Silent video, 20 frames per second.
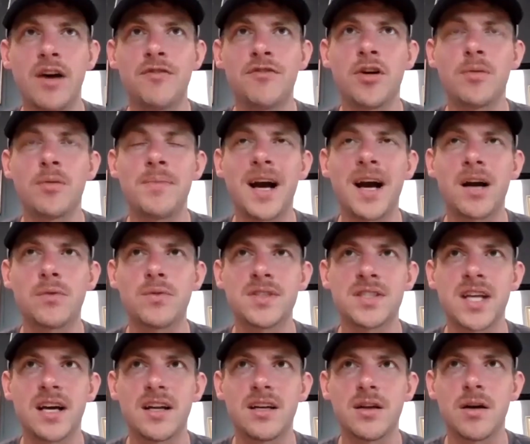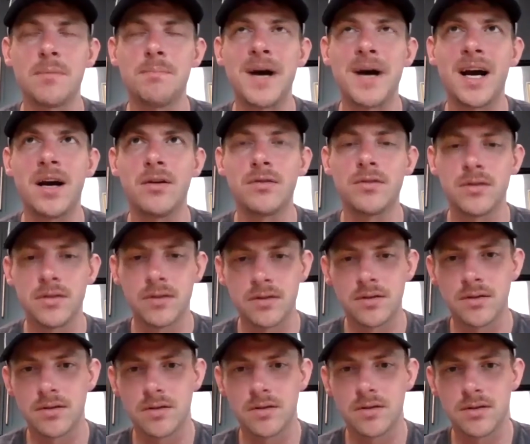How far back was that? About
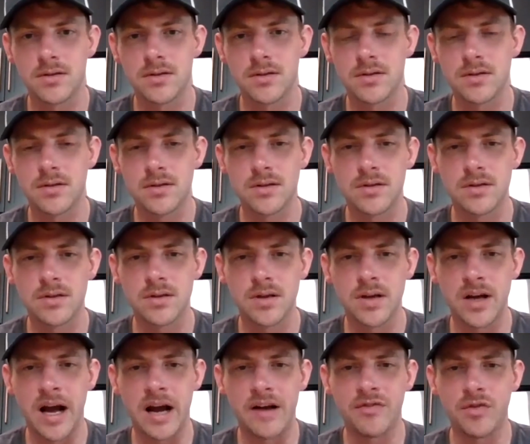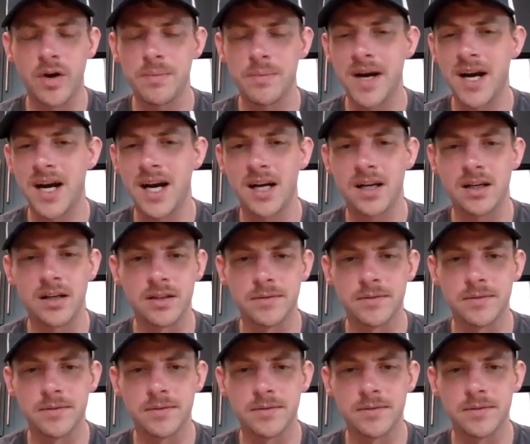halfway back?